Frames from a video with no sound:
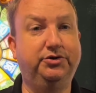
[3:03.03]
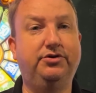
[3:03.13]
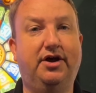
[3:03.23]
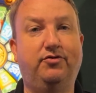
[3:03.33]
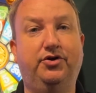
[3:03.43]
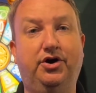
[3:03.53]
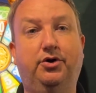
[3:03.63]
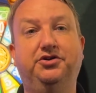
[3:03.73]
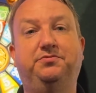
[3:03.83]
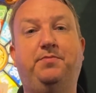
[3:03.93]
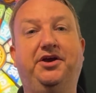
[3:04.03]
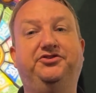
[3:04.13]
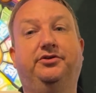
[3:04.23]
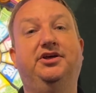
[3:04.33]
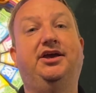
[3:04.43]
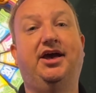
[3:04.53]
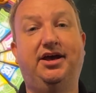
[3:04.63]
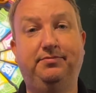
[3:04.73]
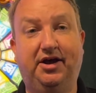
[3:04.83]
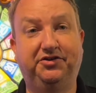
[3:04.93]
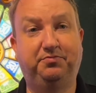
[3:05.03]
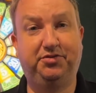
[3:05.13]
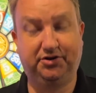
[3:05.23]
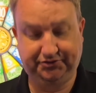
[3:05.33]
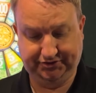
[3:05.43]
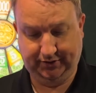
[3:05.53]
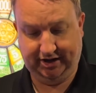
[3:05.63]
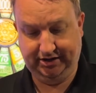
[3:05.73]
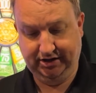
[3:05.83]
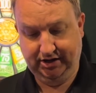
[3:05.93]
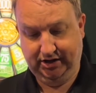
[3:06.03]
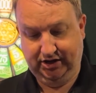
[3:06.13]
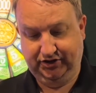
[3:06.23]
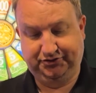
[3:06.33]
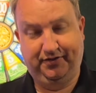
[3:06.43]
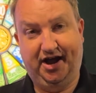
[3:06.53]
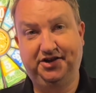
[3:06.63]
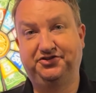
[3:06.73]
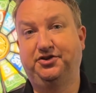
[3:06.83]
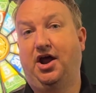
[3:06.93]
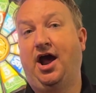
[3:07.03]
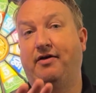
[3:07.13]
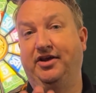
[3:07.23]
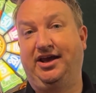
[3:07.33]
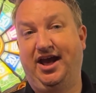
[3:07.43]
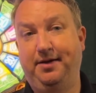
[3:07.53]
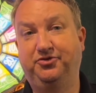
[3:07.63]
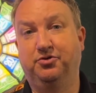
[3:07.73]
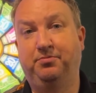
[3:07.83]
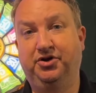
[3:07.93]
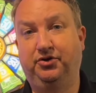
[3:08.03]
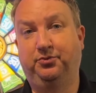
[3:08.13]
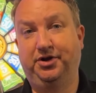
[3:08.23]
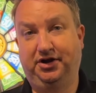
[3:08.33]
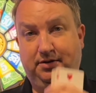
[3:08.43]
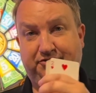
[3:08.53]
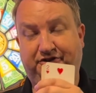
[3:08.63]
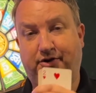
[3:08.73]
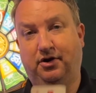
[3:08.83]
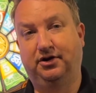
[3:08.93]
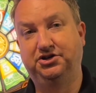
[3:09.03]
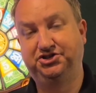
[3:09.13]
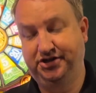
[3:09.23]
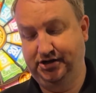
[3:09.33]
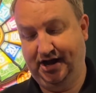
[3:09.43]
You never know. It's based on the game that is built, okay? So that is how the games are built when it comes to the RNG.